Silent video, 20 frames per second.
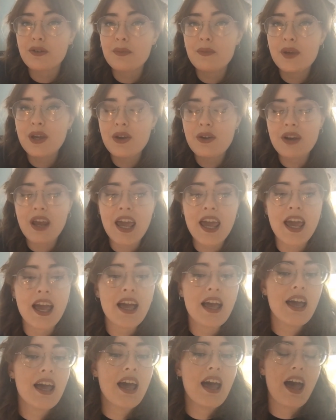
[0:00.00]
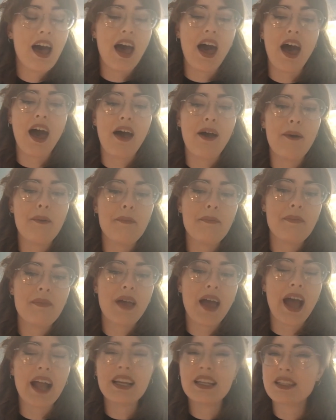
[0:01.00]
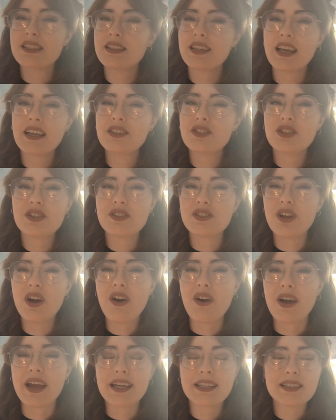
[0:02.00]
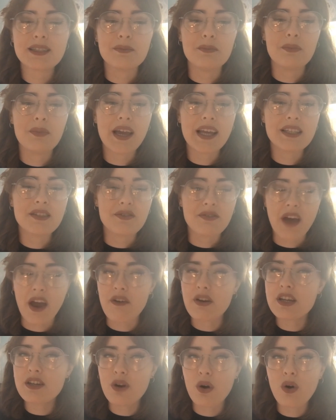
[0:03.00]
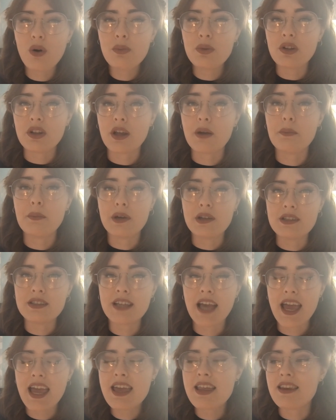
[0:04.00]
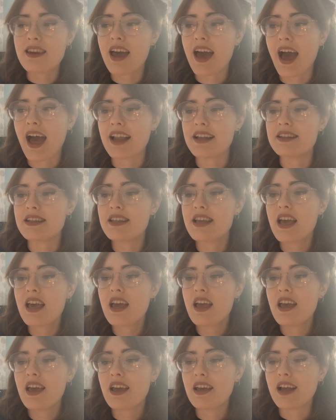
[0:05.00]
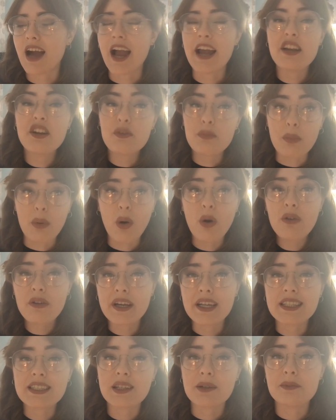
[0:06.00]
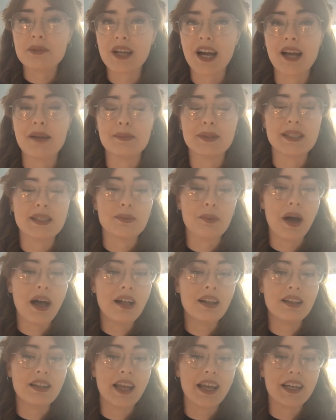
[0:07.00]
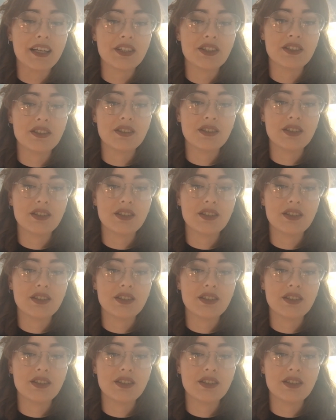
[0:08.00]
from uni. And it's just not. It's very normal and mundane and kind of boring sometimes as well. Like